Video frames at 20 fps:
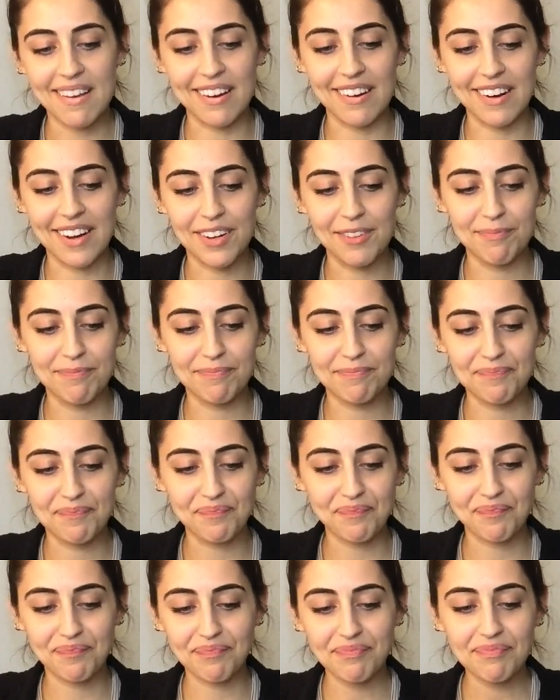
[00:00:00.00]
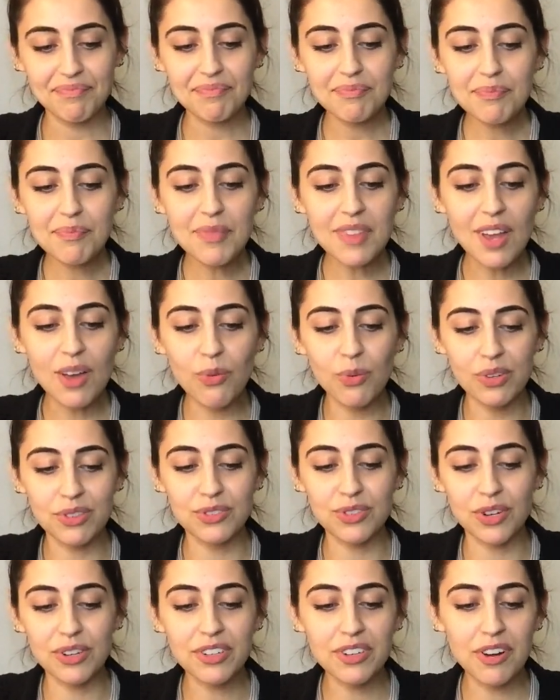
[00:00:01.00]
All right. We're
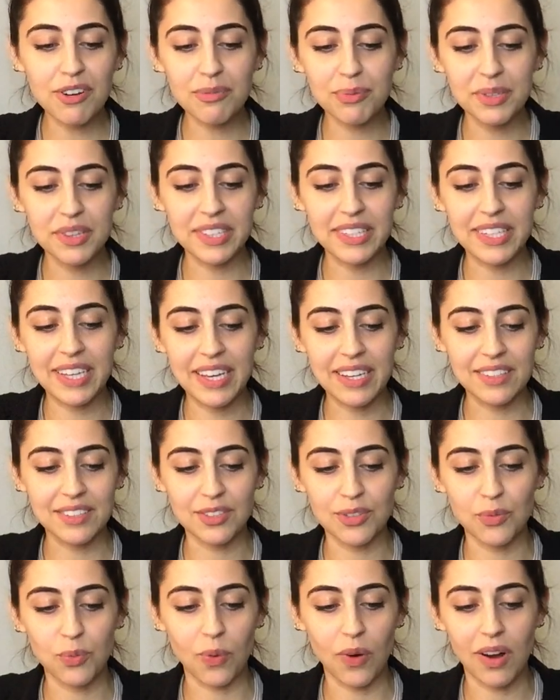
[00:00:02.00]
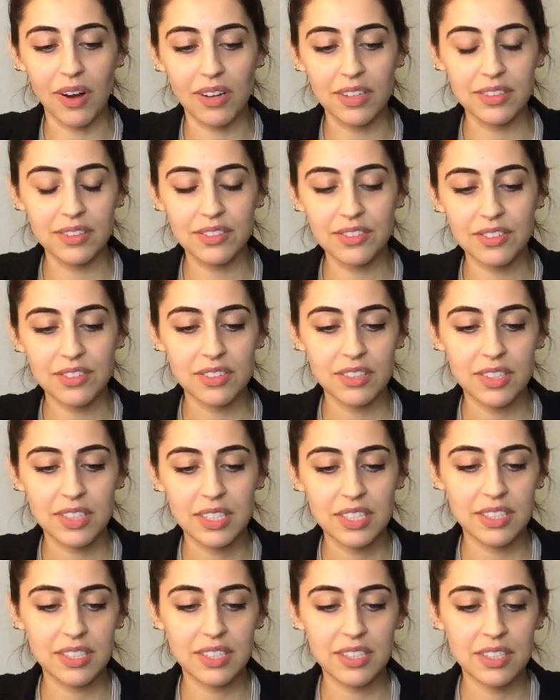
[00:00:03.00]
starting off with the Ace of Wands.
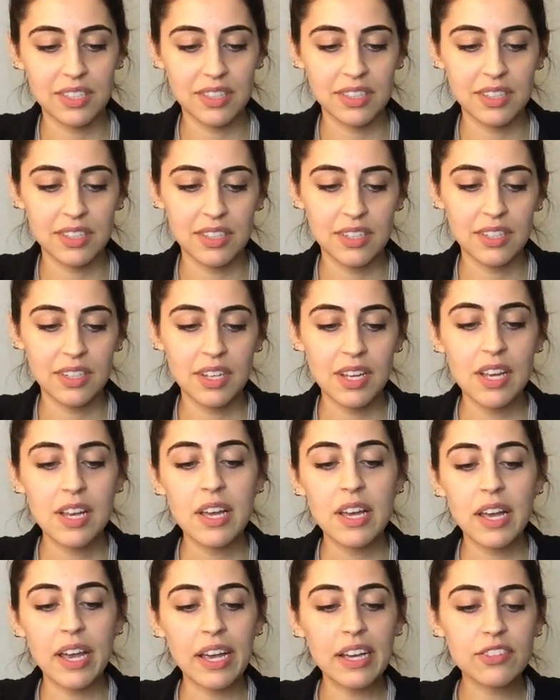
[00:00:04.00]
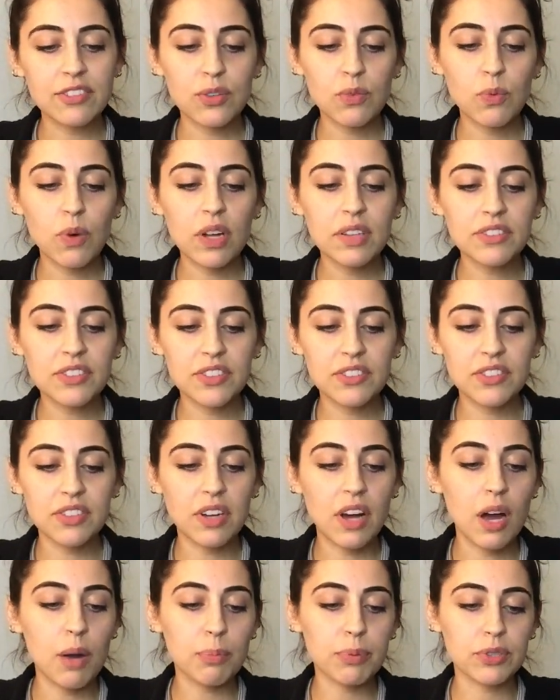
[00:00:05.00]
Ace of Wands is
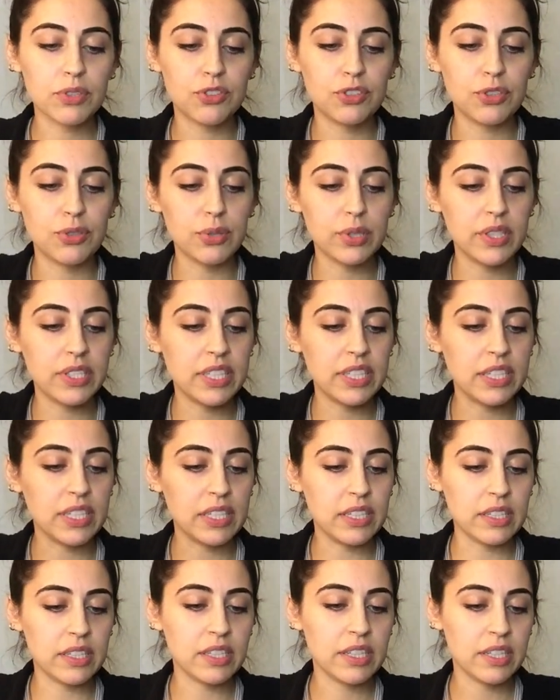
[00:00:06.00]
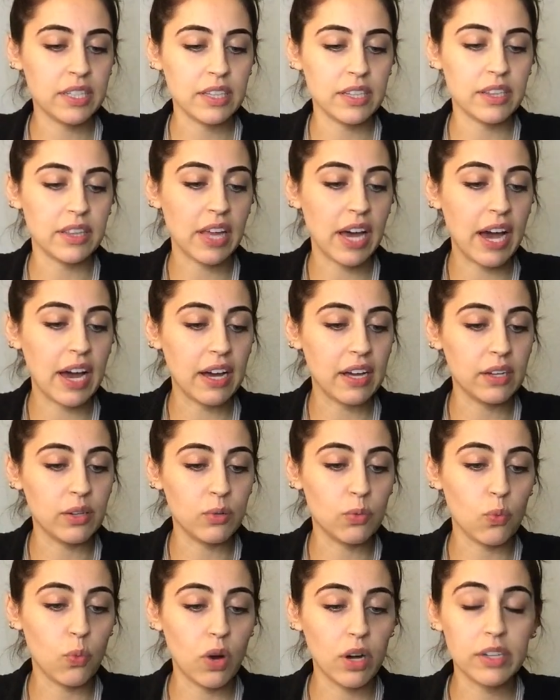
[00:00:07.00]
an opportunity that
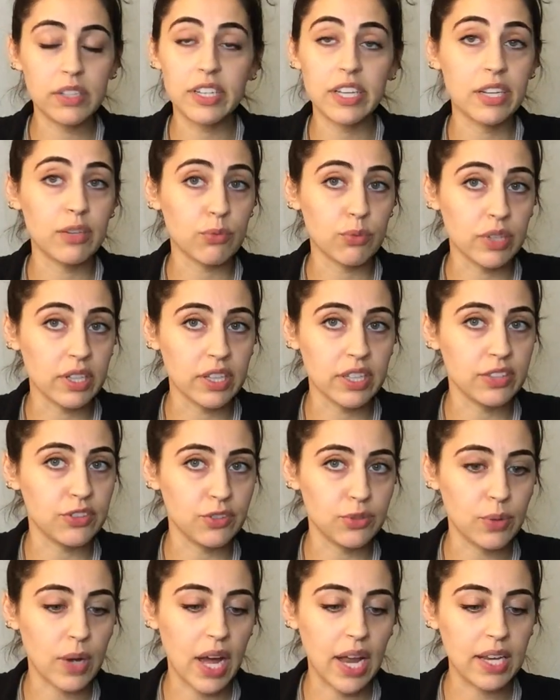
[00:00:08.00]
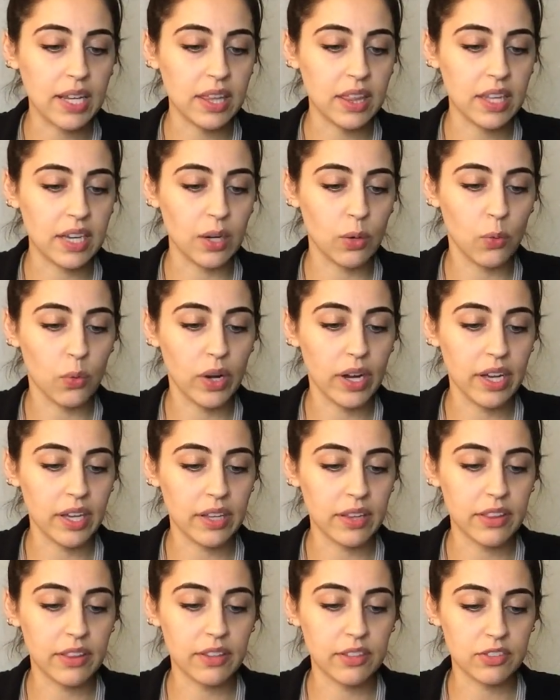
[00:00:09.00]
one can really do anything
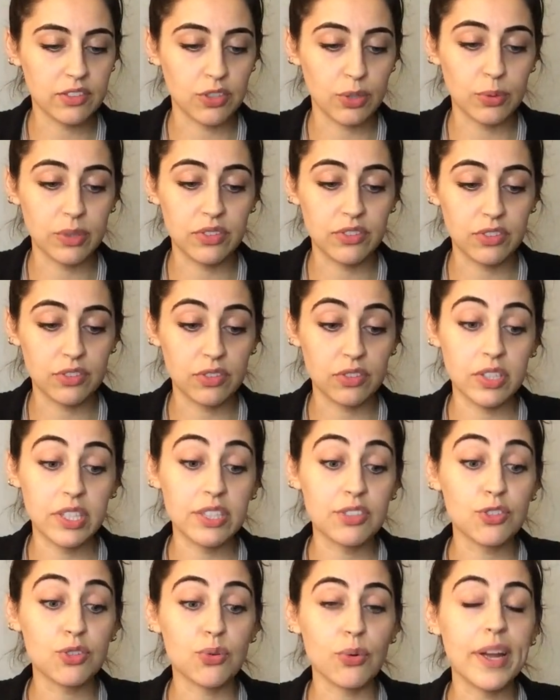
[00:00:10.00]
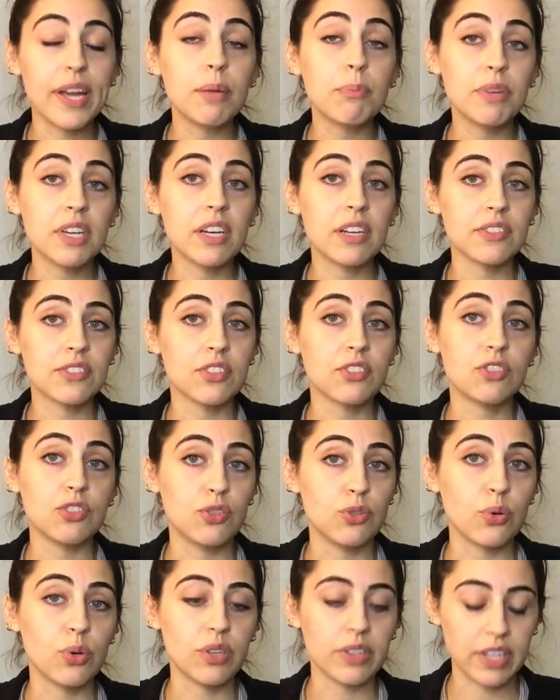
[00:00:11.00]
with. So it's it's great because it's a
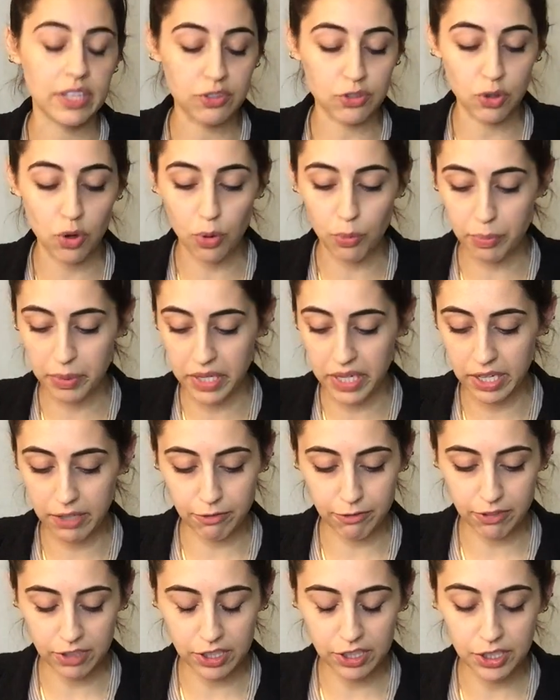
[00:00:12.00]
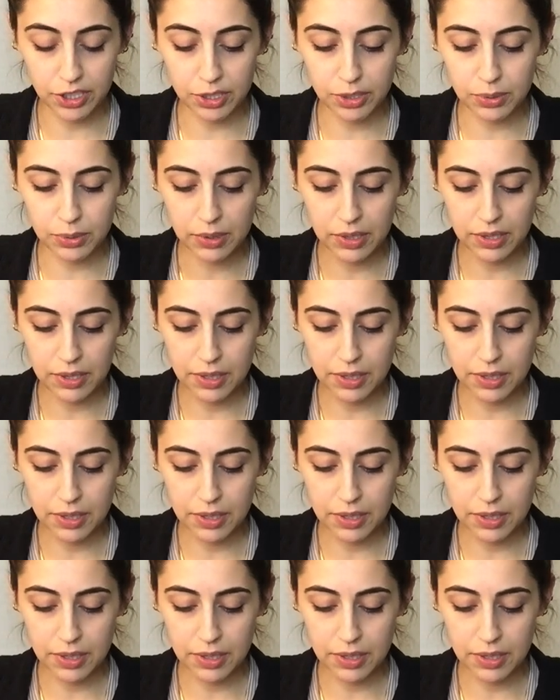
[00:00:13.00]
door that's opening for you